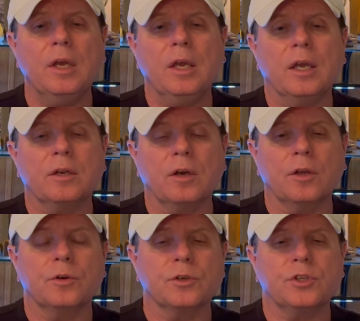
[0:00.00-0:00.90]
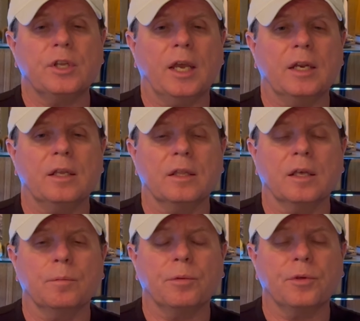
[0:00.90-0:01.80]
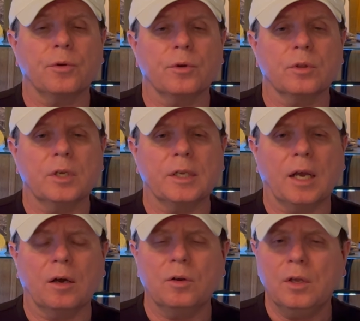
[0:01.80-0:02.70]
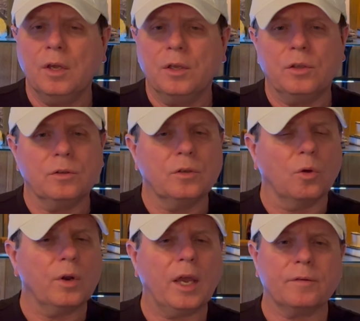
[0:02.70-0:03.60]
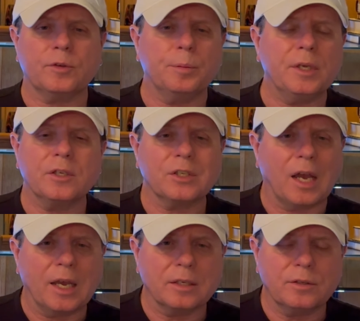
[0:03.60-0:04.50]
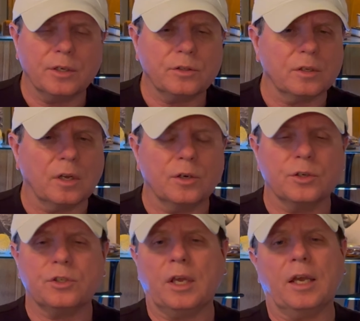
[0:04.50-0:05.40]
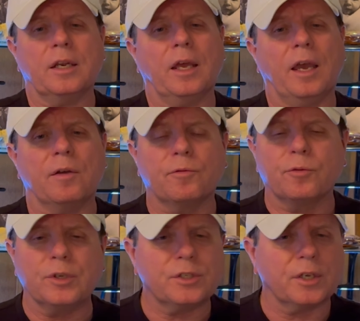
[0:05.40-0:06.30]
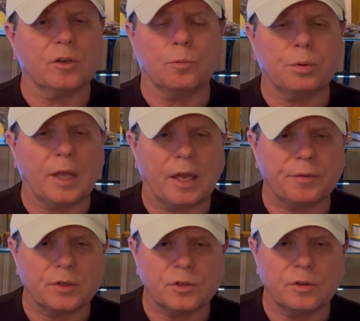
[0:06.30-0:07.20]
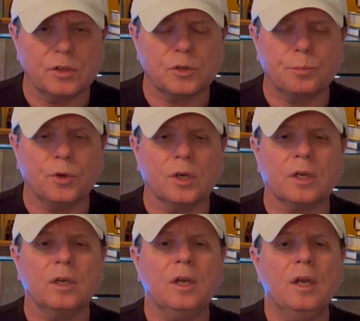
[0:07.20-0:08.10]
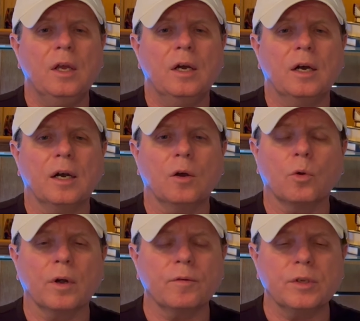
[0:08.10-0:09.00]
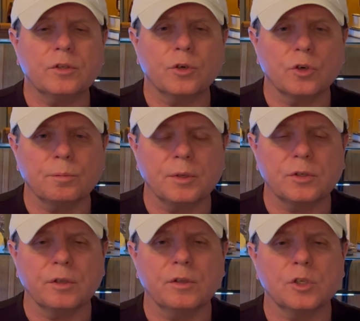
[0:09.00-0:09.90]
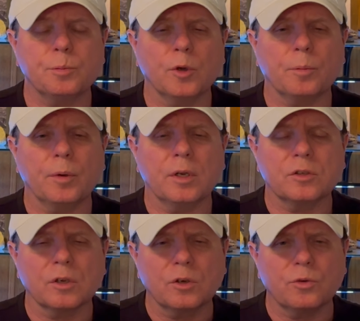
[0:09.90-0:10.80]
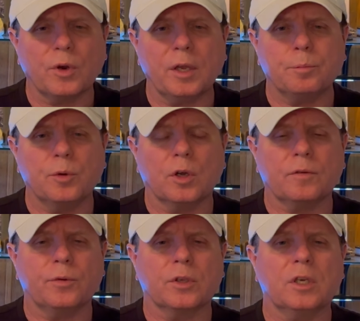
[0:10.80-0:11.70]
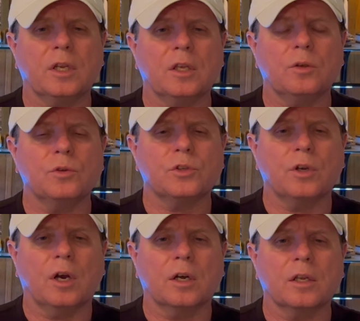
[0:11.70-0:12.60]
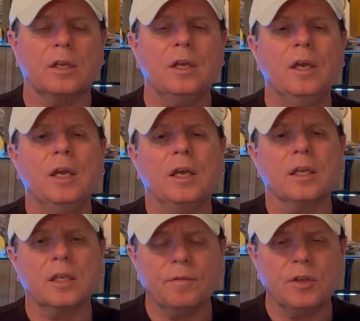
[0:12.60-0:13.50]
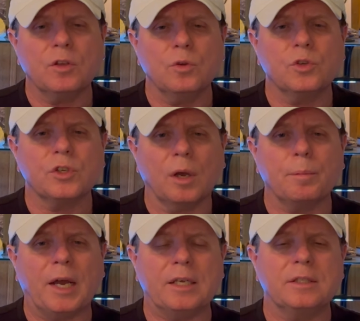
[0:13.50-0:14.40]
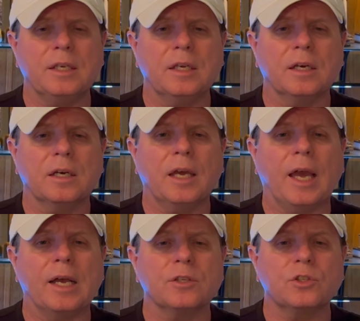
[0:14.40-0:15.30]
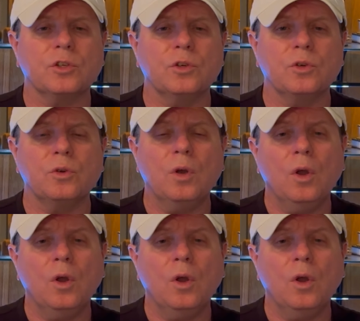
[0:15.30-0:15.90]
and understanding them thoroughly. Now, You don't have to be a scientist and understand every single plant that's in this book or every term that's in this book, but it's a great book for getting you started and giving you some idea as to